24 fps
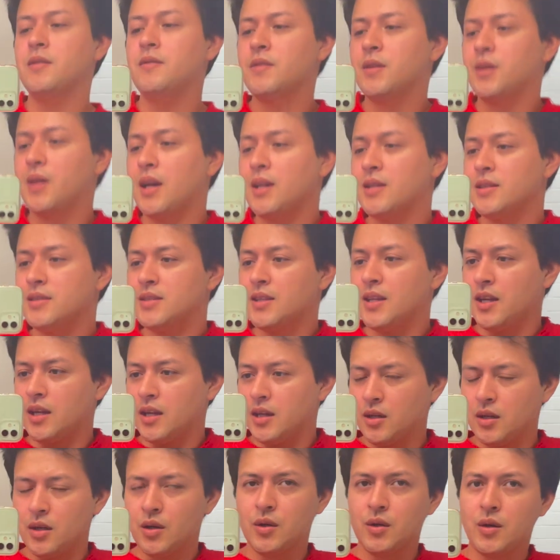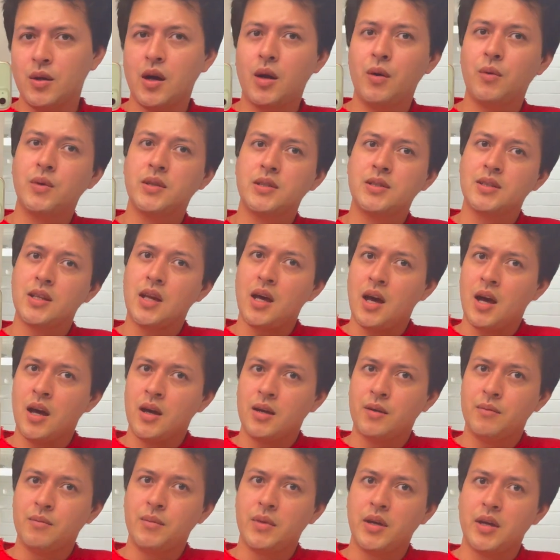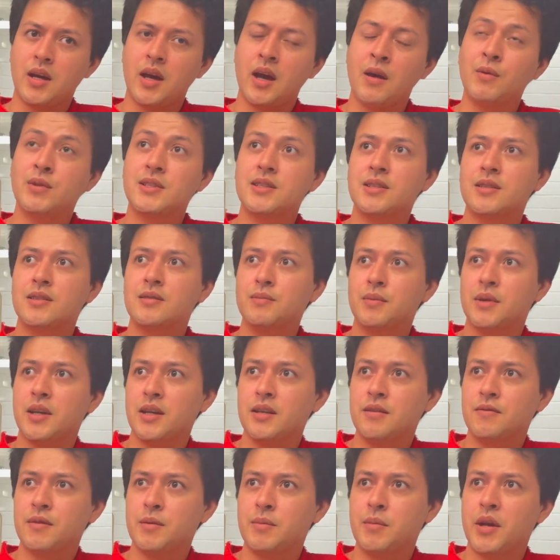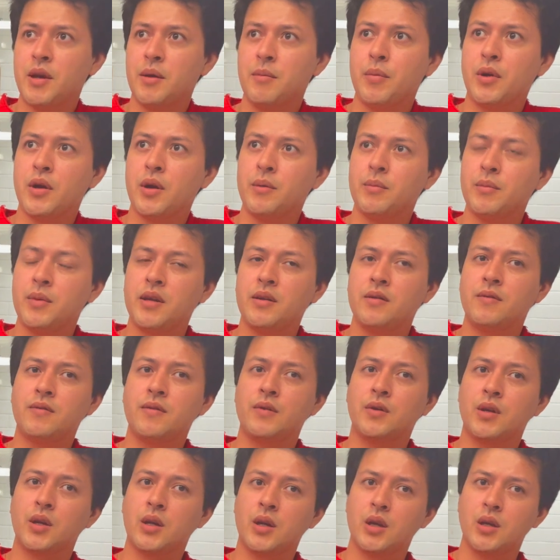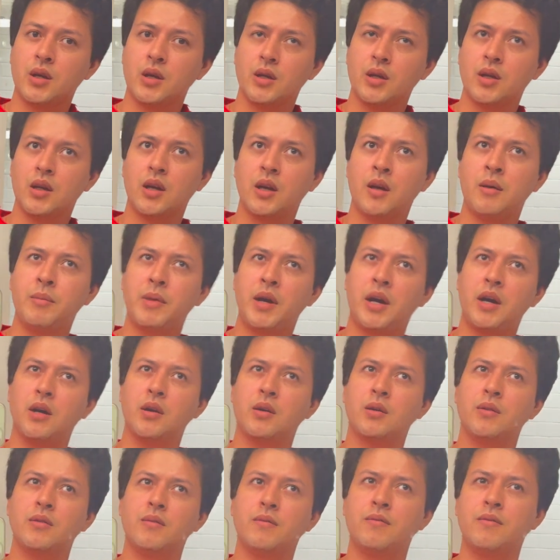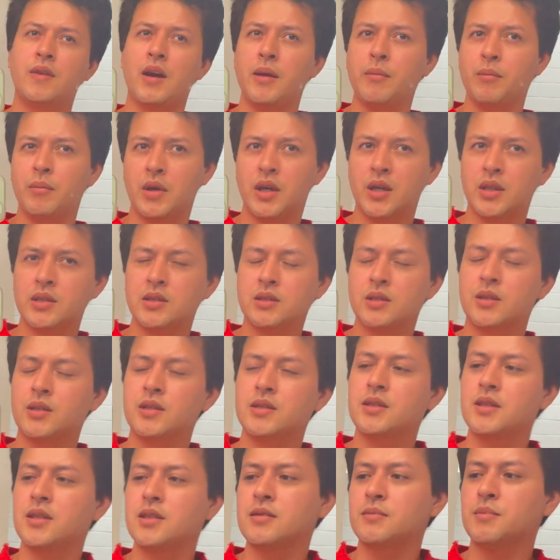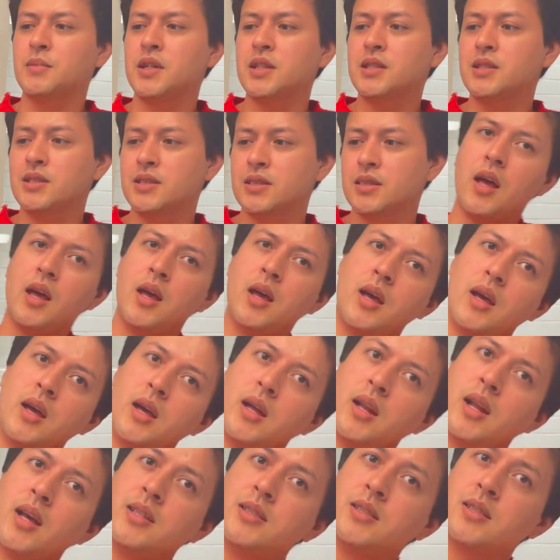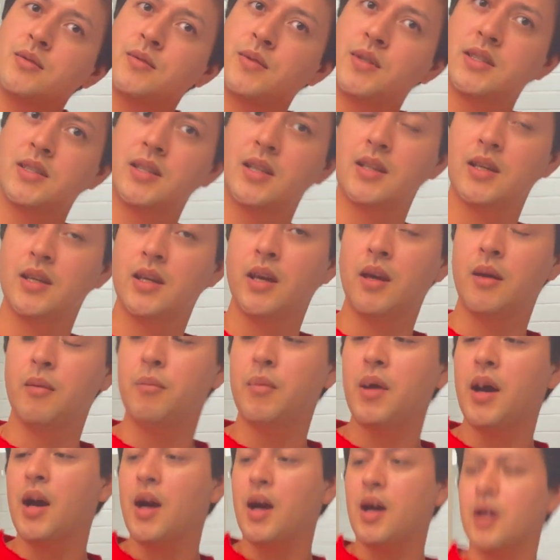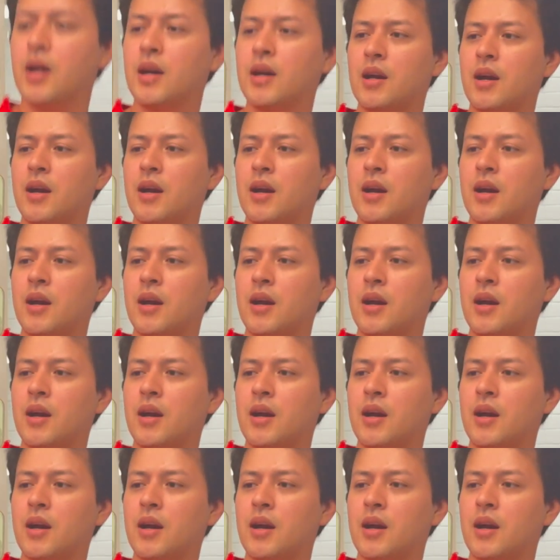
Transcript: If you guys didn't know, I was displaced from my apartment for about 5 months or 6 months. And I just recently came back.